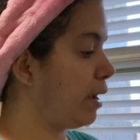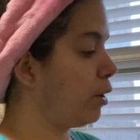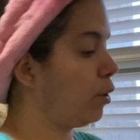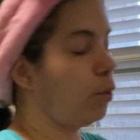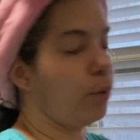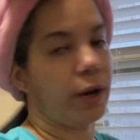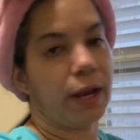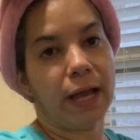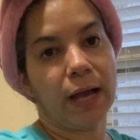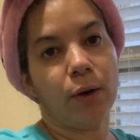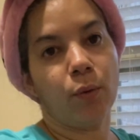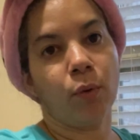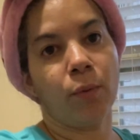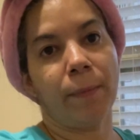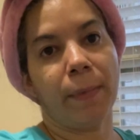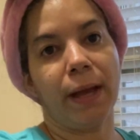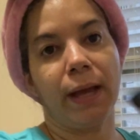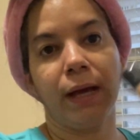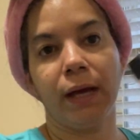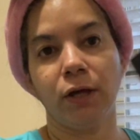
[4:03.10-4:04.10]
going out with
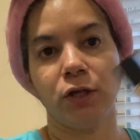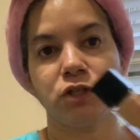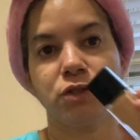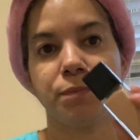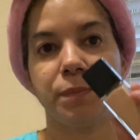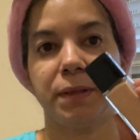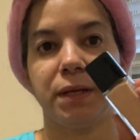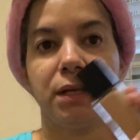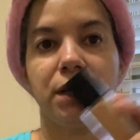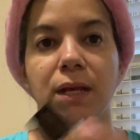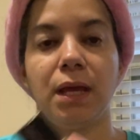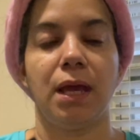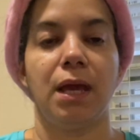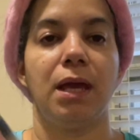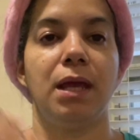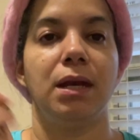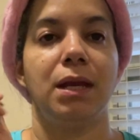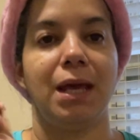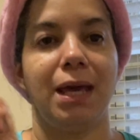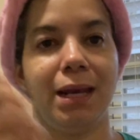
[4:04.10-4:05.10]
my husband
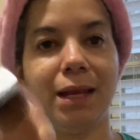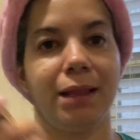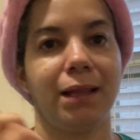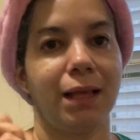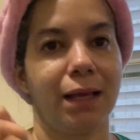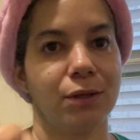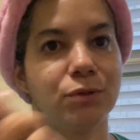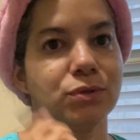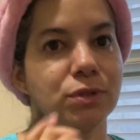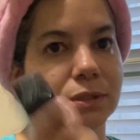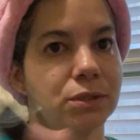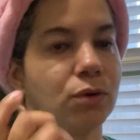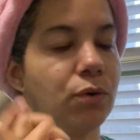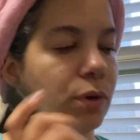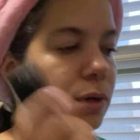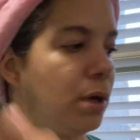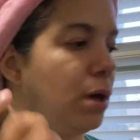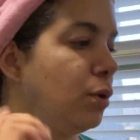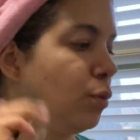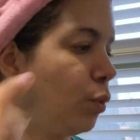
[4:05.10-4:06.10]
and anything else is going
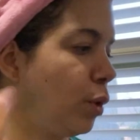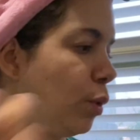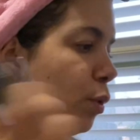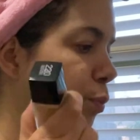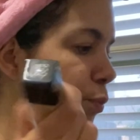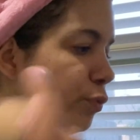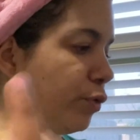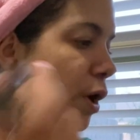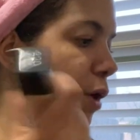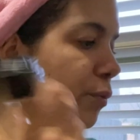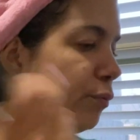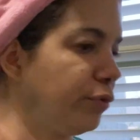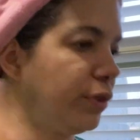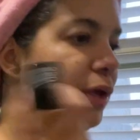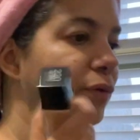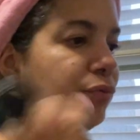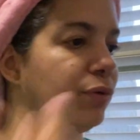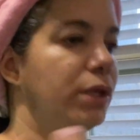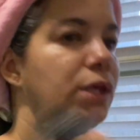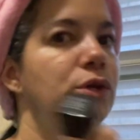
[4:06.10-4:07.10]
on, well,
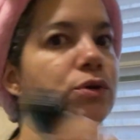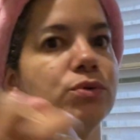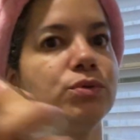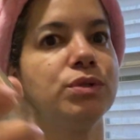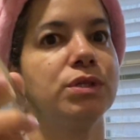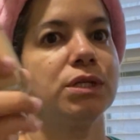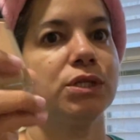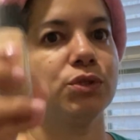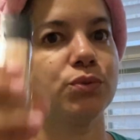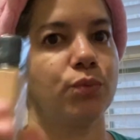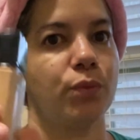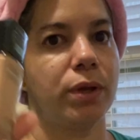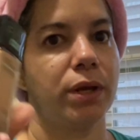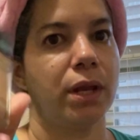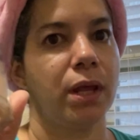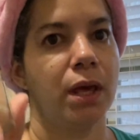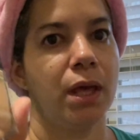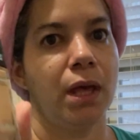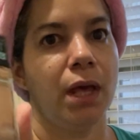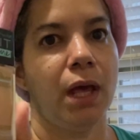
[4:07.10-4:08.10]
definitely use this one
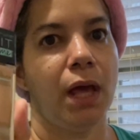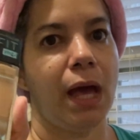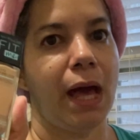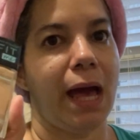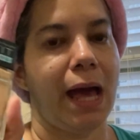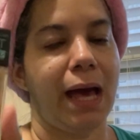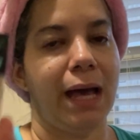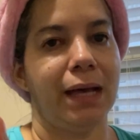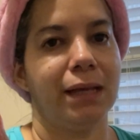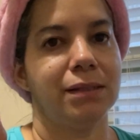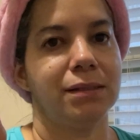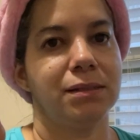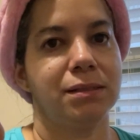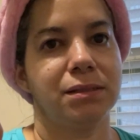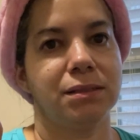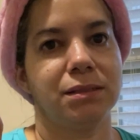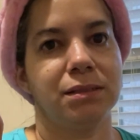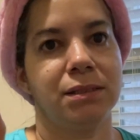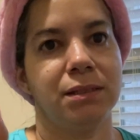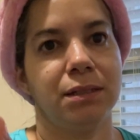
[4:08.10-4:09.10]
as
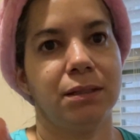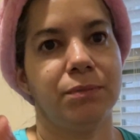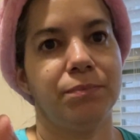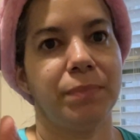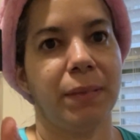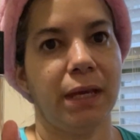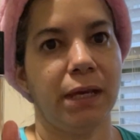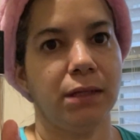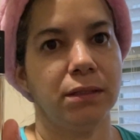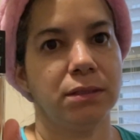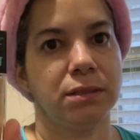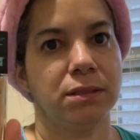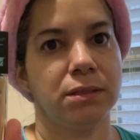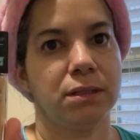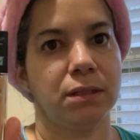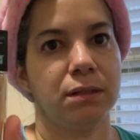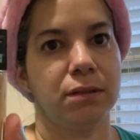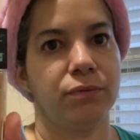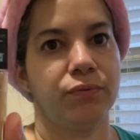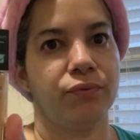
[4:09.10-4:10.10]
the
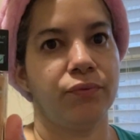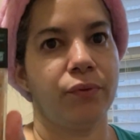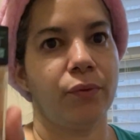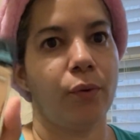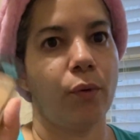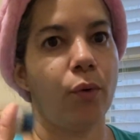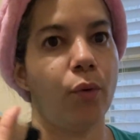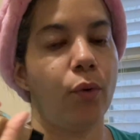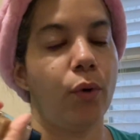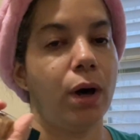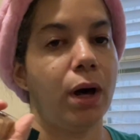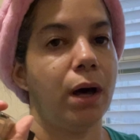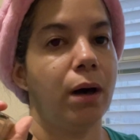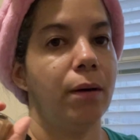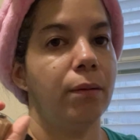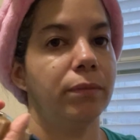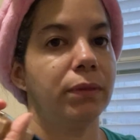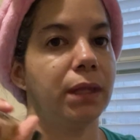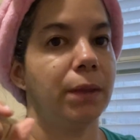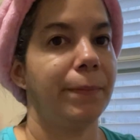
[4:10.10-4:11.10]
base
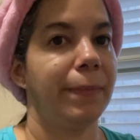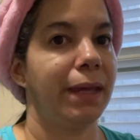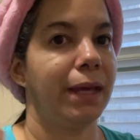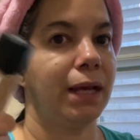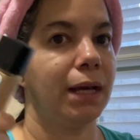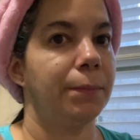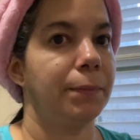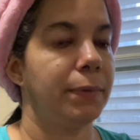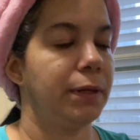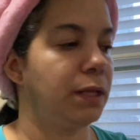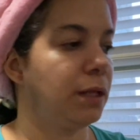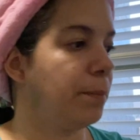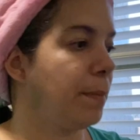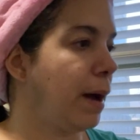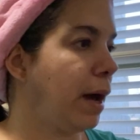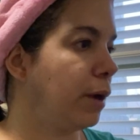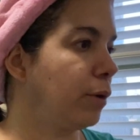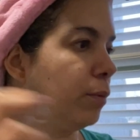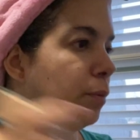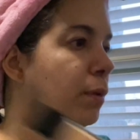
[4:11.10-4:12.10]
for the makeup on the
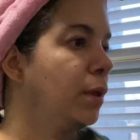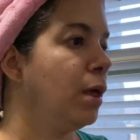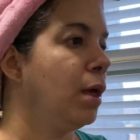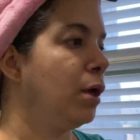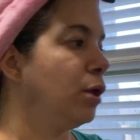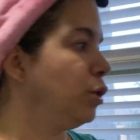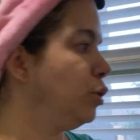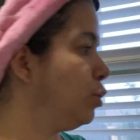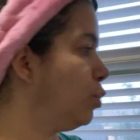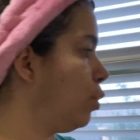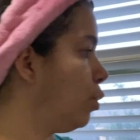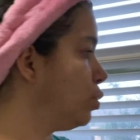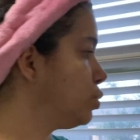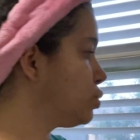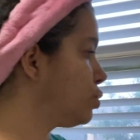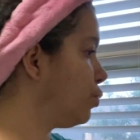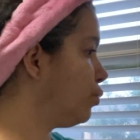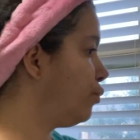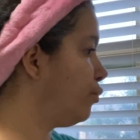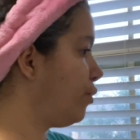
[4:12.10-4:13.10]
bottom. You
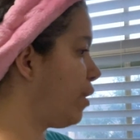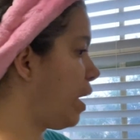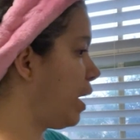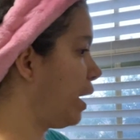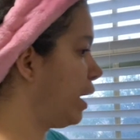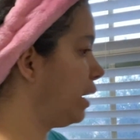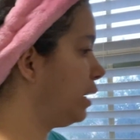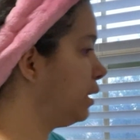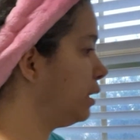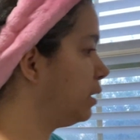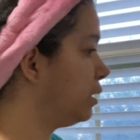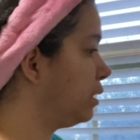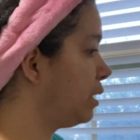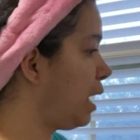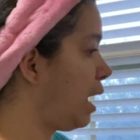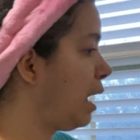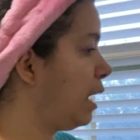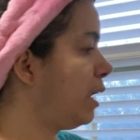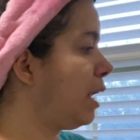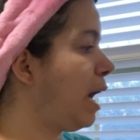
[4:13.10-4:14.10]
also find
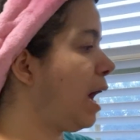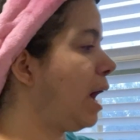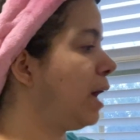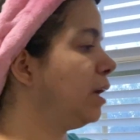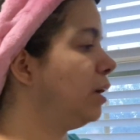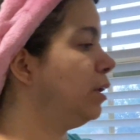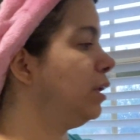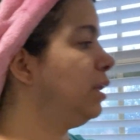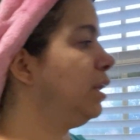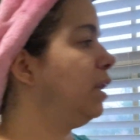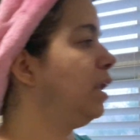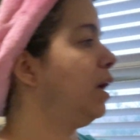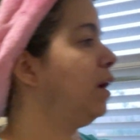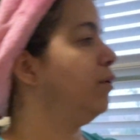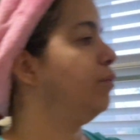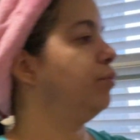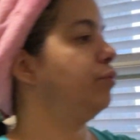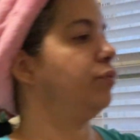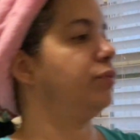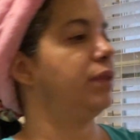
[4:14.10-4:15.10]
that I
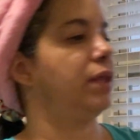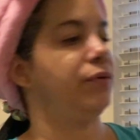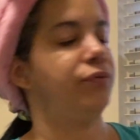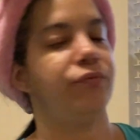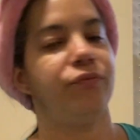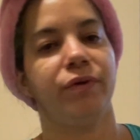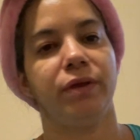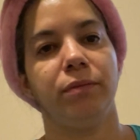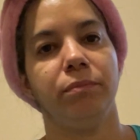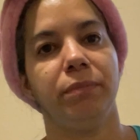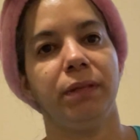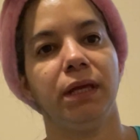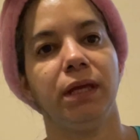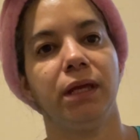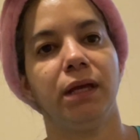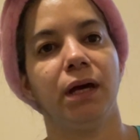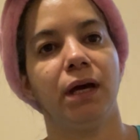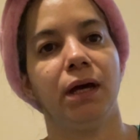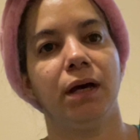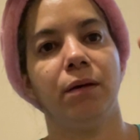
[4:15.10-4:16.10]
love the Fit Me
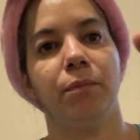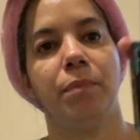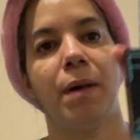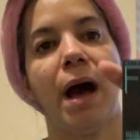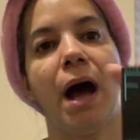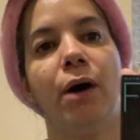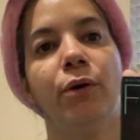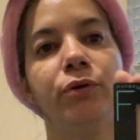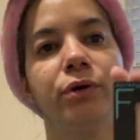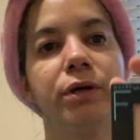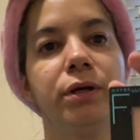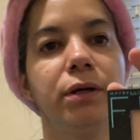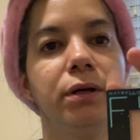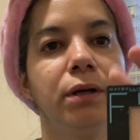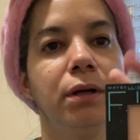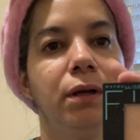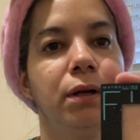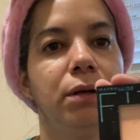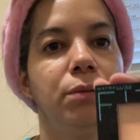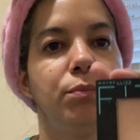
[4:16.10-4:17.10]
powder
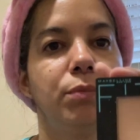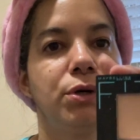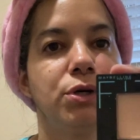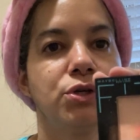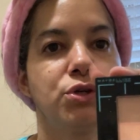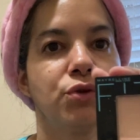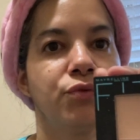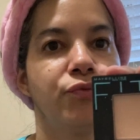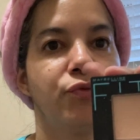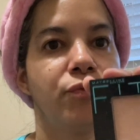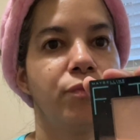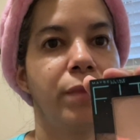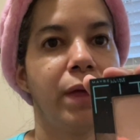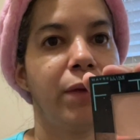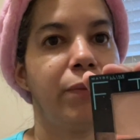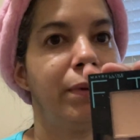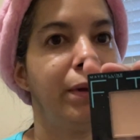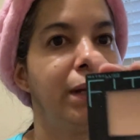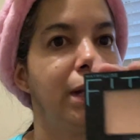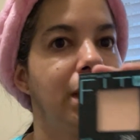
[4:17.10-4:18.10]
version from
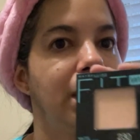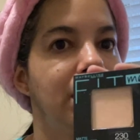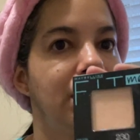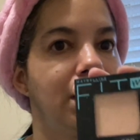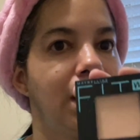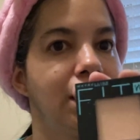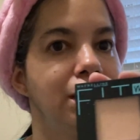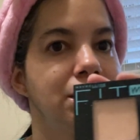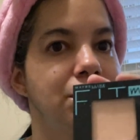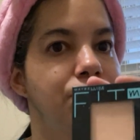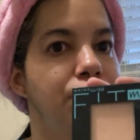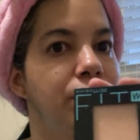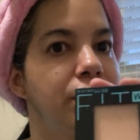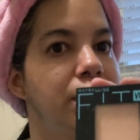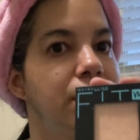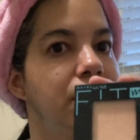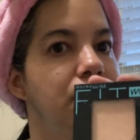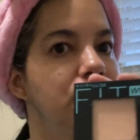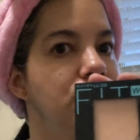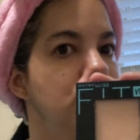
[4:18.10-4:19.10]
Maybelline. That's pretty
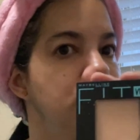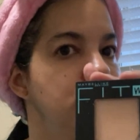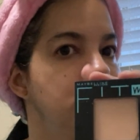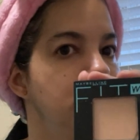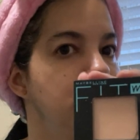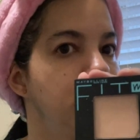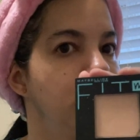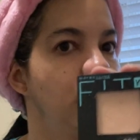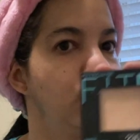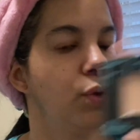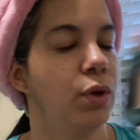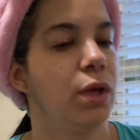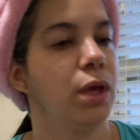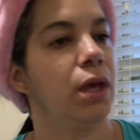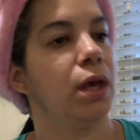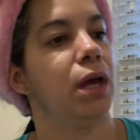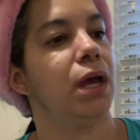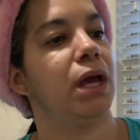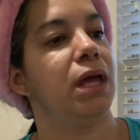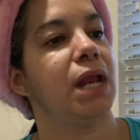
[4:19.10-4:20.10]
good too.
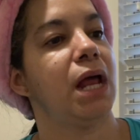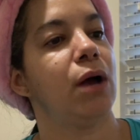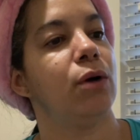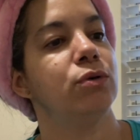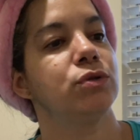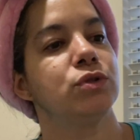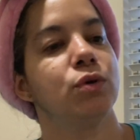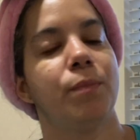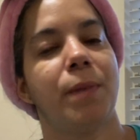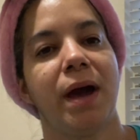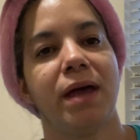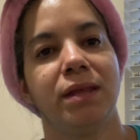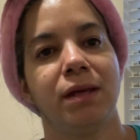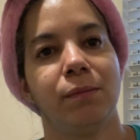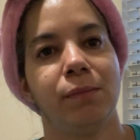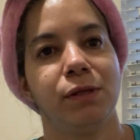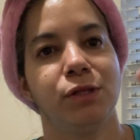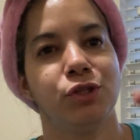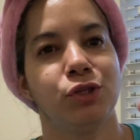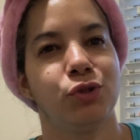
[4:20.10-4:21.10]
And I also buy them
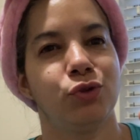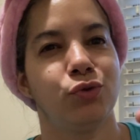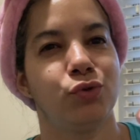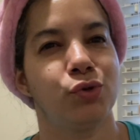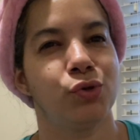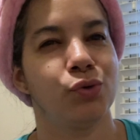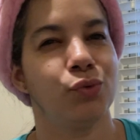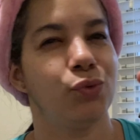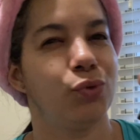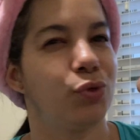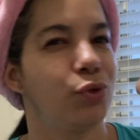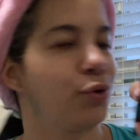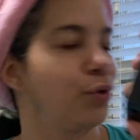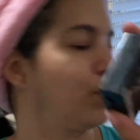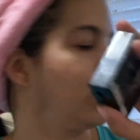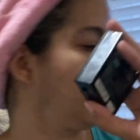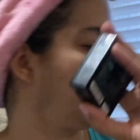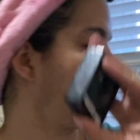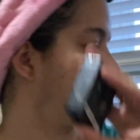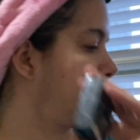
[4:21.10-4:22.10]
in
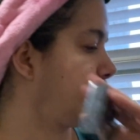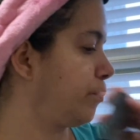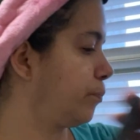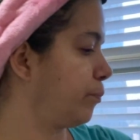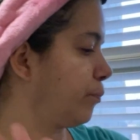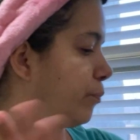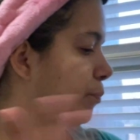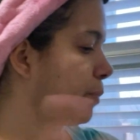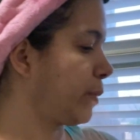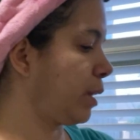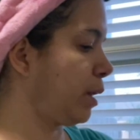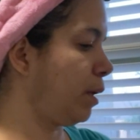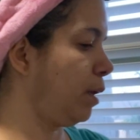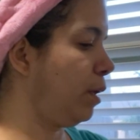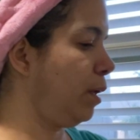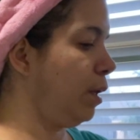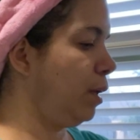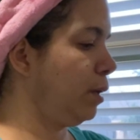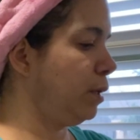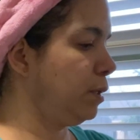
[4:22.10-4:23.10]
230.
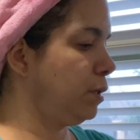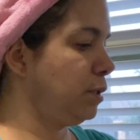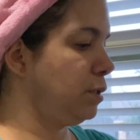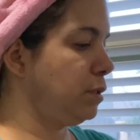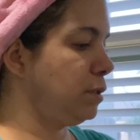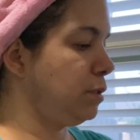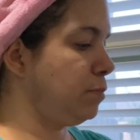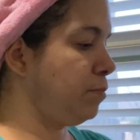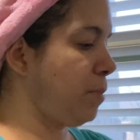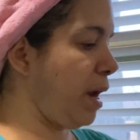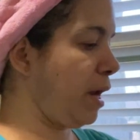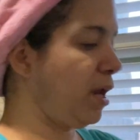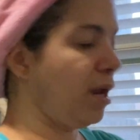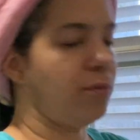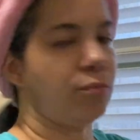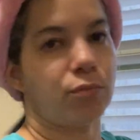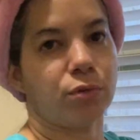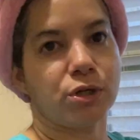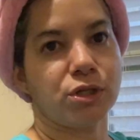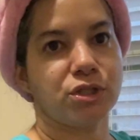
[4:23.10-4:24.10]
My
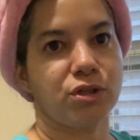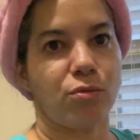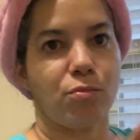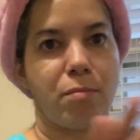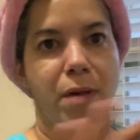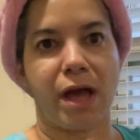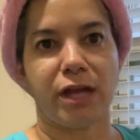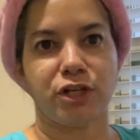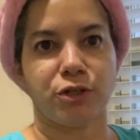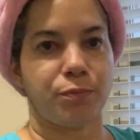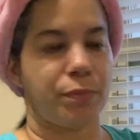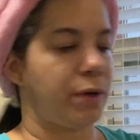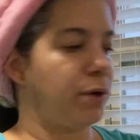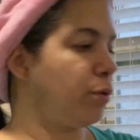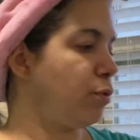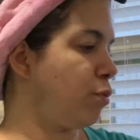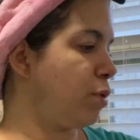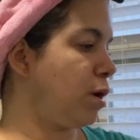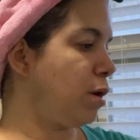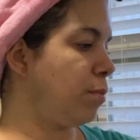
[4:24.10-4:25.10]
numbers don't match very
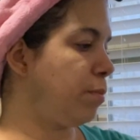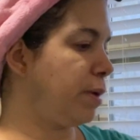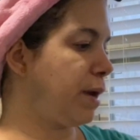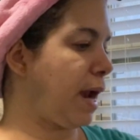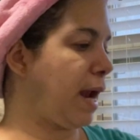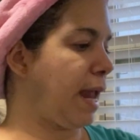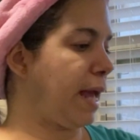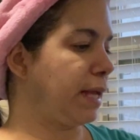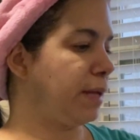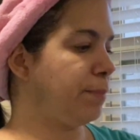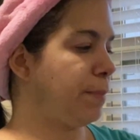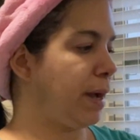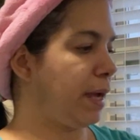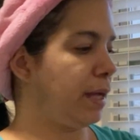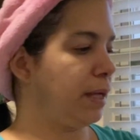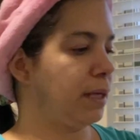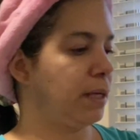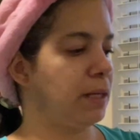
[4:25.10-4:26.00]
well, but I like my